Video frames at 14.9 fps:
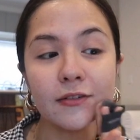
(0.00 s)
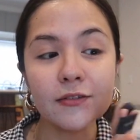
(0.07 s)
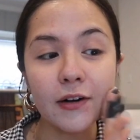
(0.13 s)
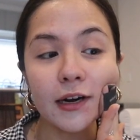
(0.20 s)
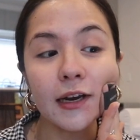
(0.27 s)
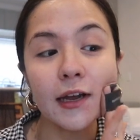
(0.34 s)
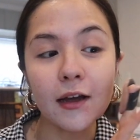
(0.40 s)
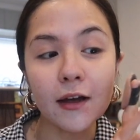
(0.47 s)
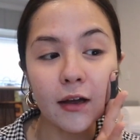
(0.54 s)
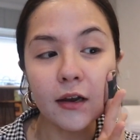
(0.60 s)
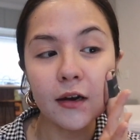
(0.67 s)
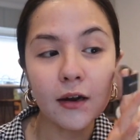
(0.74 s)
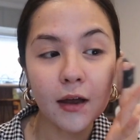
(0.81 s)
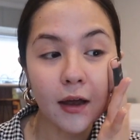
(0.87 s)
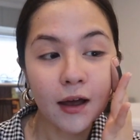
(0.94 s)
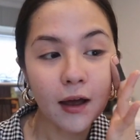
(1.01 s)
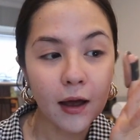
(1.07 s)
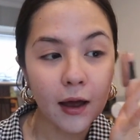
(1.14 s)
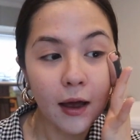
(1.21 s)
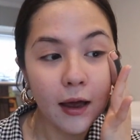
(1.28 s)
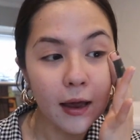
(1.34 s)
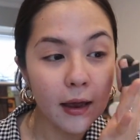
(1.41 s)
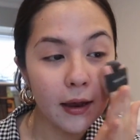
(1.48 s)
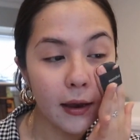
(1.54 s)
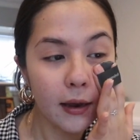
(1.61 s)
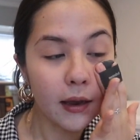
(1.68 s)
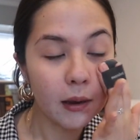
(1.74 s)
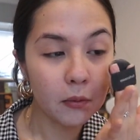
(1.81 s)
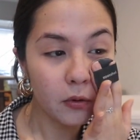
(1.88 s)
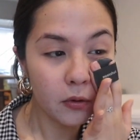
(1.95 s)
run out. I
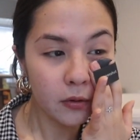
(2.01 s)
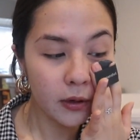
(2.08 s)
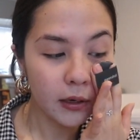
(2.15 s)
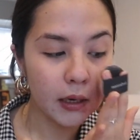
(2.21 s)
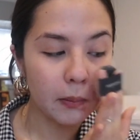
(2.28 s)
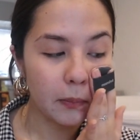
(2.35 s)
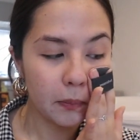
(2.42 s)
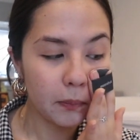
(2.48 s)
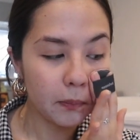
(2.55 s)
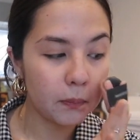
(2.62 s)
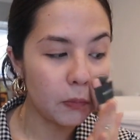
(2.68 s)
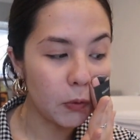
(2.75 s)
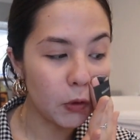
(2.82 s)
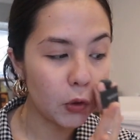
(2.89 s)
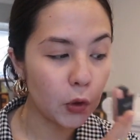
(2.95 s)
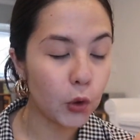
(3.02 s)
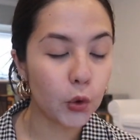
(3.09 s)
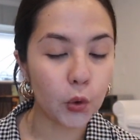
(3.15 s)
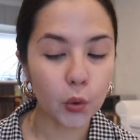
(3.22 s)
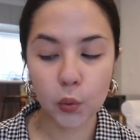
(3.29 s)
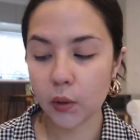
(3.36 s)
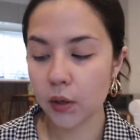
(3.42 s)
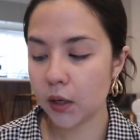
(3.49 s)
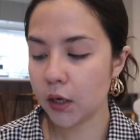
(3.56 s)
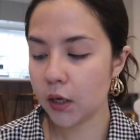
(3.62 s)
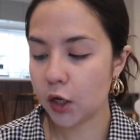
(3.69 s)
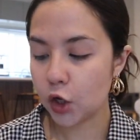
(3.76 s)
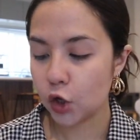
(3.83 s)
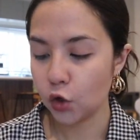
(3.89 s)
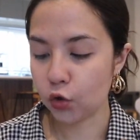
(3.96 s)
am ordering a new
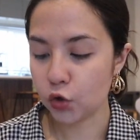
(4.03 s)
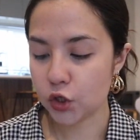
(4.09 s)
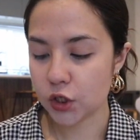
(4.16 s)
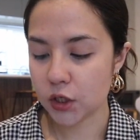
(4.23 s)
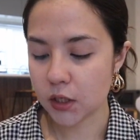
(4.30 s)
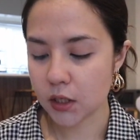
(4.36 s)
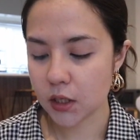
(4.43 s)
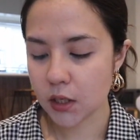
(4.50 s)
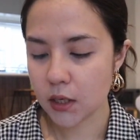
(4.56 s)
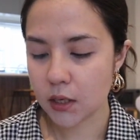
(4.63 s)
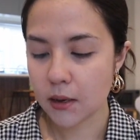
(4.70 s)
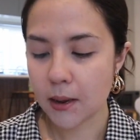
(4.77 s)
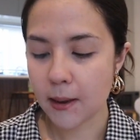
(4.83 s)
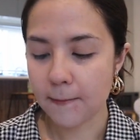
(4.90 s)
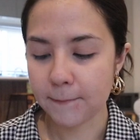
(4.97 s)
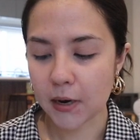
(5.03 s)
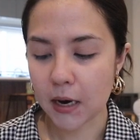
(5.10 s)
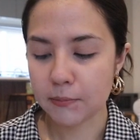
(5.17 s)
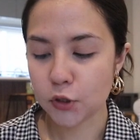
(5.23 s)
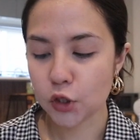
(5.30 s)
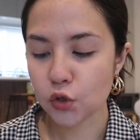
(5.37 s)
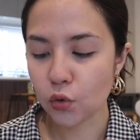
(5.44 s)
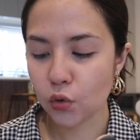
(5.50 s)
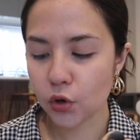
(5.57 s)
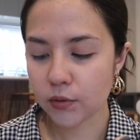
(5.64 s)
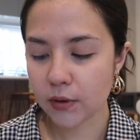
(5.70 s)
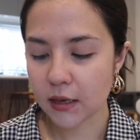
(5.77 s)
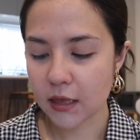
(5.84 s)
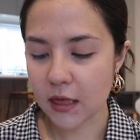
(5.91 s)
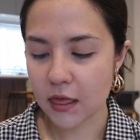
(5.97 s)
cushion, but I'm just
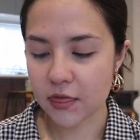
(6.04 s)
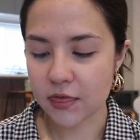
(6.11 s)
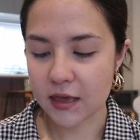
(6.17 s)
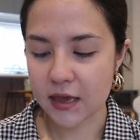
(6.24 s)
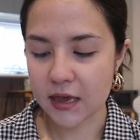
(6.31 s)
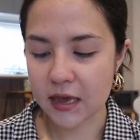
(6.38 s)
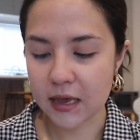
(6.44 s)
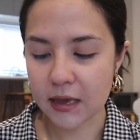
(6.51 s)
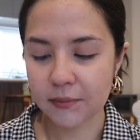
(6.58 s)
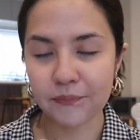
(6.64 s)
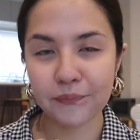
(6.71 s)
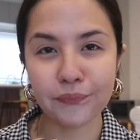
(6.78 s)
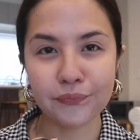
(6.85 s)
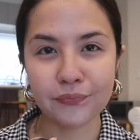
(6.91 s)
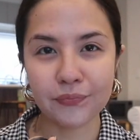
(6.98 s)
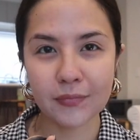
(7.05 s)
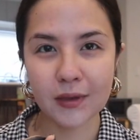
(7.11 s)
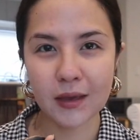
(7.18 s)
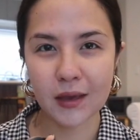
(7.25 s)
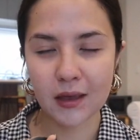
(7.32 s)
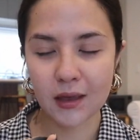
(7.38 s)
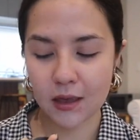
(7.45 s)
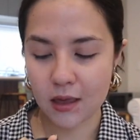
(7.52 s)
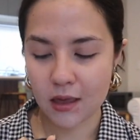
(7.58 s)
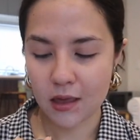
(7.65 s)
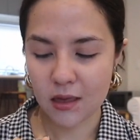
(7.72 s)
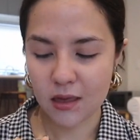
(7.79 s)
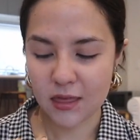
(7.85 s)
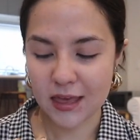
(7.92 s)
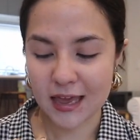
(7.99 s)
ordering the
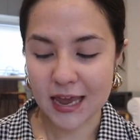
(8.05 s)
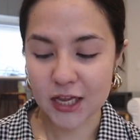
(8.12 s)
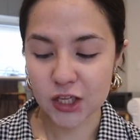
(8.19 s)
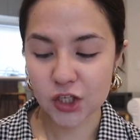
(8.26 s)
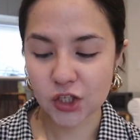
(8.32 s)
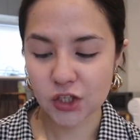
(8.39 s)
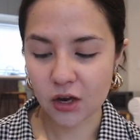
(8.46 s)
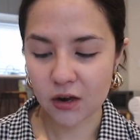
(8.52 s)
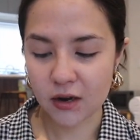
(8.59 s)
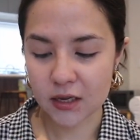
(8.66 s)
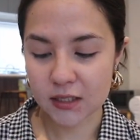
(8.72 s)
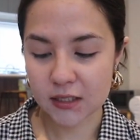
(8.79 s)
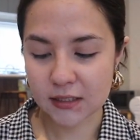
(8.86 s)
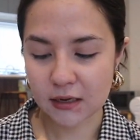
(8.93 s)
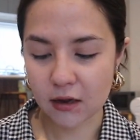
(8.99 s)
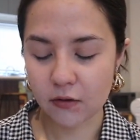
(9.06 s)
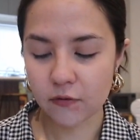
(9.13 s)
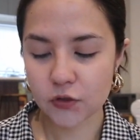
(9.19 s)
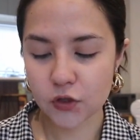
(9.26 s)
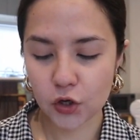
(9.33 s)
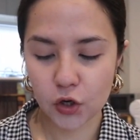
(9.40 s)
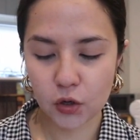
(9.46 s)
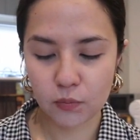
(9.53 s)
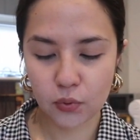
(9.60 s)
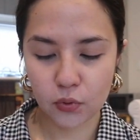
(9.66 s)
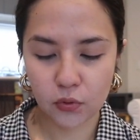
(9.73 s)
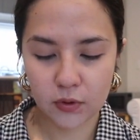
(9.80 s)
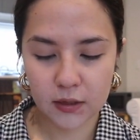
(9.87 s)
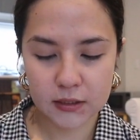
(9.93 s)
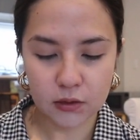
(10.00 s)
insert itself. So you can
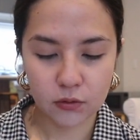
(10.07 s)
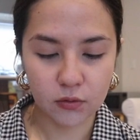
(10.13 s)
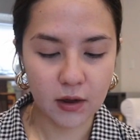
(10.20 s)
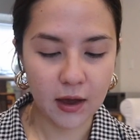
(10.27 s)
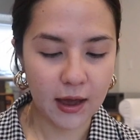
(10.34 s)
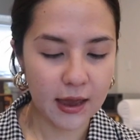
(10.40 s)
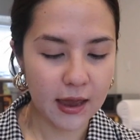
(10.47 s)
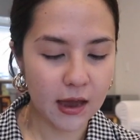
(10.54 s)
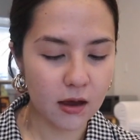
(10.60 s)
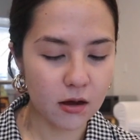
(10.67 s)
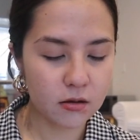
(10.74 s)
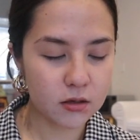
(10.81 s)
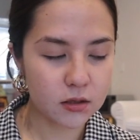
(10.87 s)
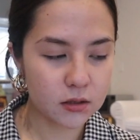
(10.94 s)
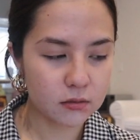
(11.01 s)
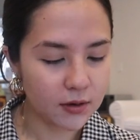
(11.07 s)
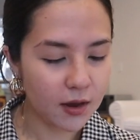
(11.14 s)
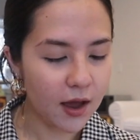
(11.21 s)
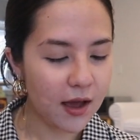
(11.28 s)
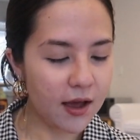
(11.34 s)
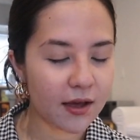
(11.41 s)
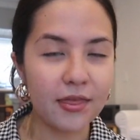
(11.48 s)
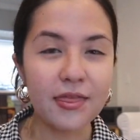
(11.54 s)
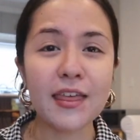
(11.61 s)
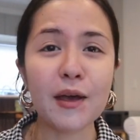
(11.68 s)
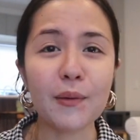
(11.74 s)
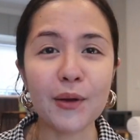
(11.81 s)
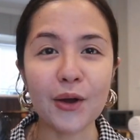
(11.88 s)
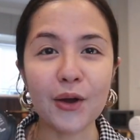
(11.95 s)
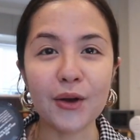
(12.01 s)
pull this little guy out. Ah,
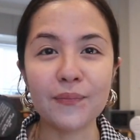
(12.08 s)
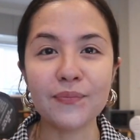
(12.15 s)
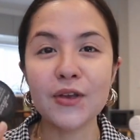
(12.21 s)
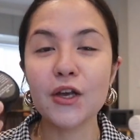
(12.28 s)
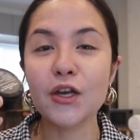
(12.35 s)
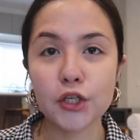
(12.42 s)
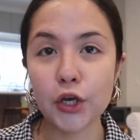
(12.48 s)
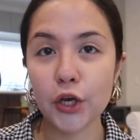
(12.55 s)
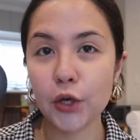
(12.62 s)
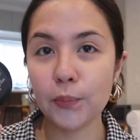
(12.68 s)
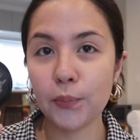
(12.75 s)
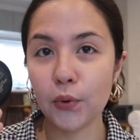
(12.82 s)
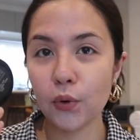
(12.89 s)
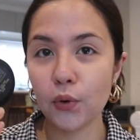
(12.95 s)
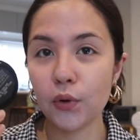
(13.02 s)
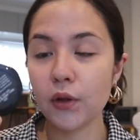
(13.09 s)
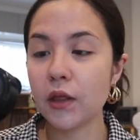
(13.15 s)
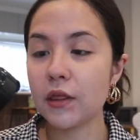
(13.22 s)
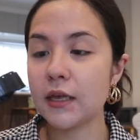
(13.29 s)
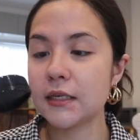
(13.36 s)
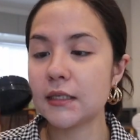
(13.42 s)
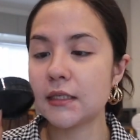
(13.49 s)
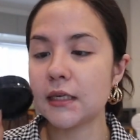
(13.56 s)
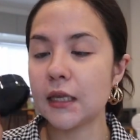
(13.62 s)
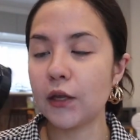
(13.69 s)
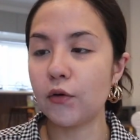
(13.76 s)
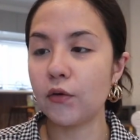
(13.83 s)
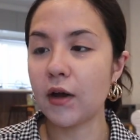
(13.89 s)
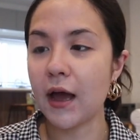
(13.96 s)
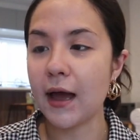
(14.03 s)
there we go. So you can pull this
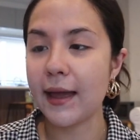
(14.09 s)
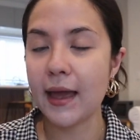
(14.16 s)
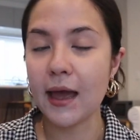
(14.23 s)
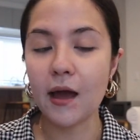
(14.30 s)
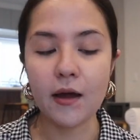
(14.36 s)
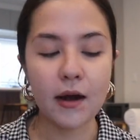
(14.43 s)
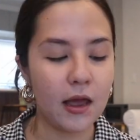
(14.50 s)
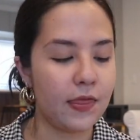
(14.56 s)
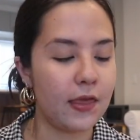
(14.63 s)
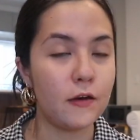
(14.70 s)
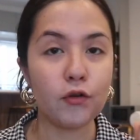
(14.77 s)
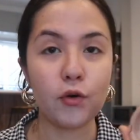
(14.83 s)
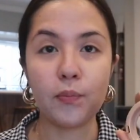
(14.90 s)
little guy out and then